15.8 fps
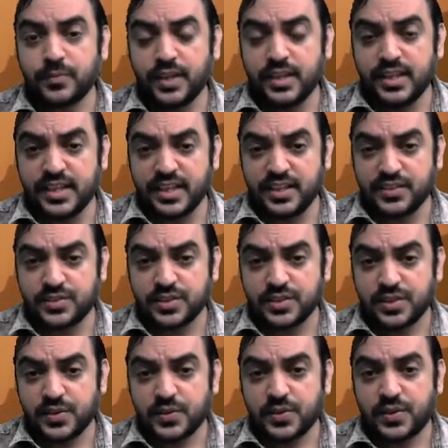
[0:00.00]
That
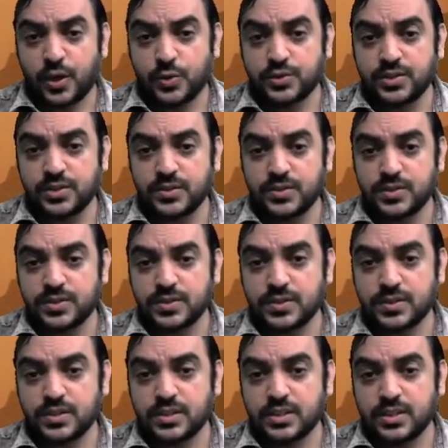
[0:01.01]
is thousands
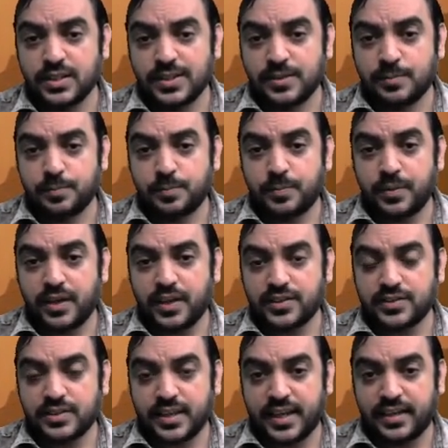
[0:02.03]

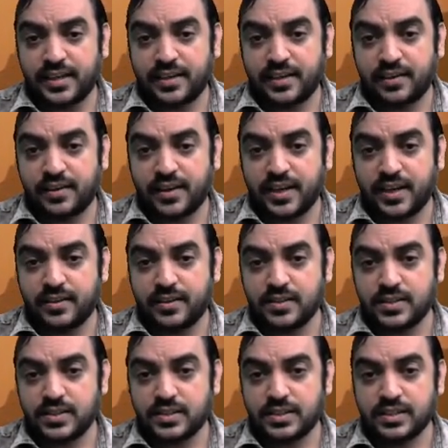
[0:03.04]
plus 900
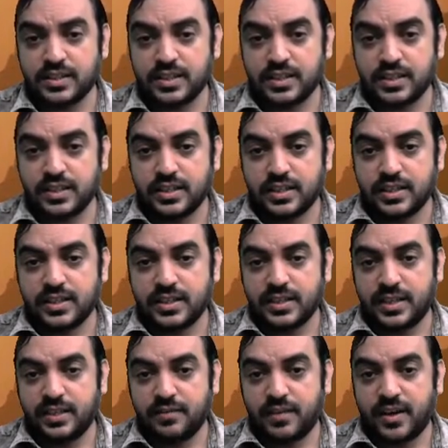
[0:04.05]

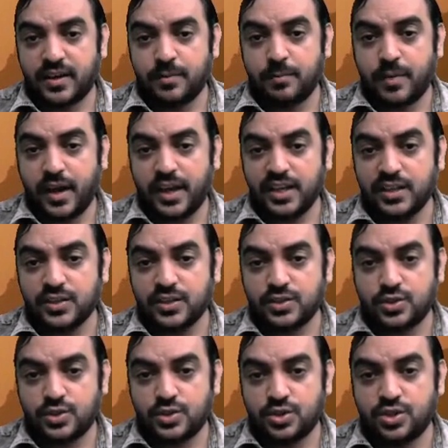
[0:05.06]
divided by
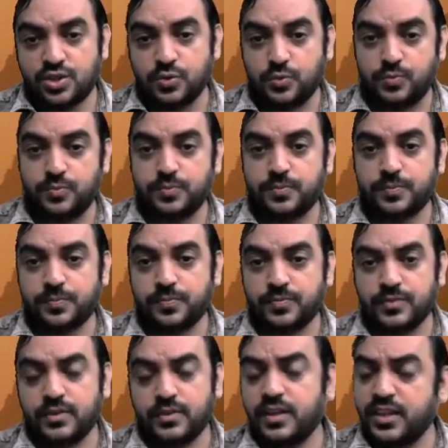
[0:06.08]
2.
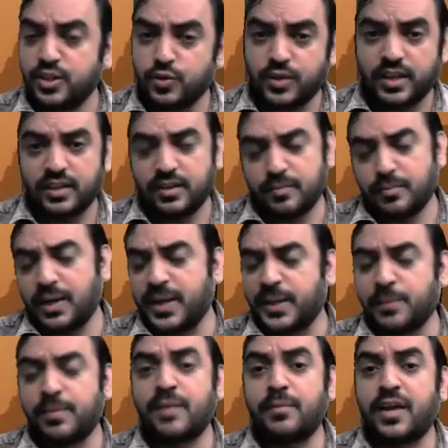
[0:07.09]
You can
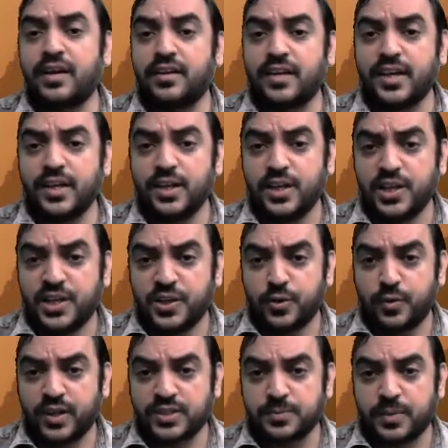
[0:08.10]
multiply by 100
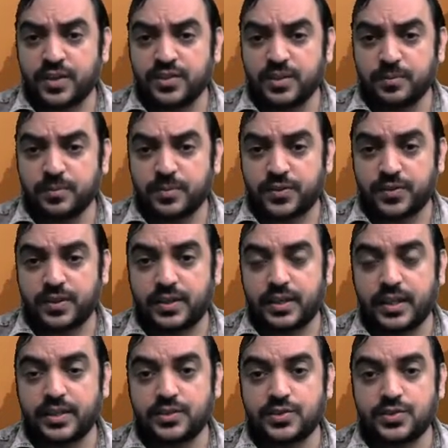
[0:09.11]
to express in
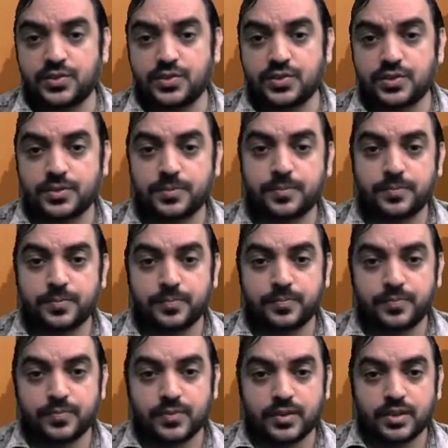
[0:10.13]
percentage.
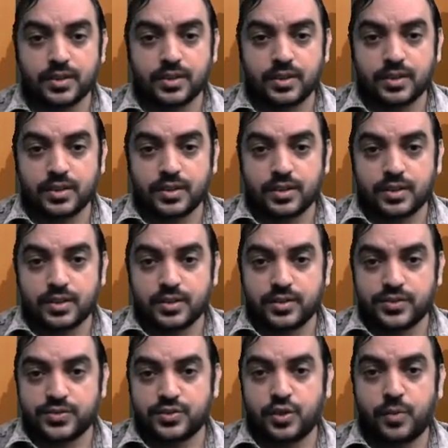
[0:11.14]

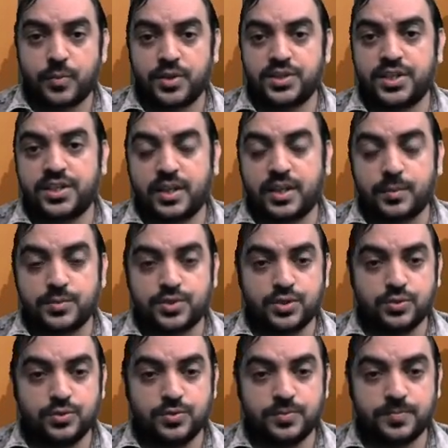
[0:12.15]
So how much it comes
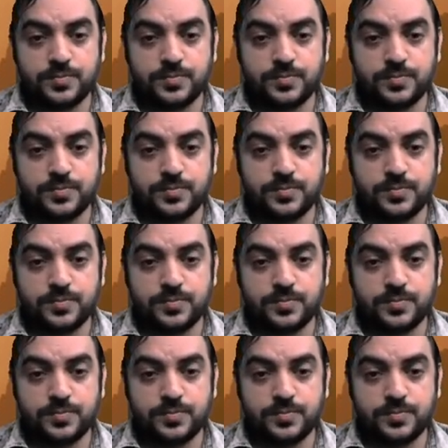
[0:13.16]
to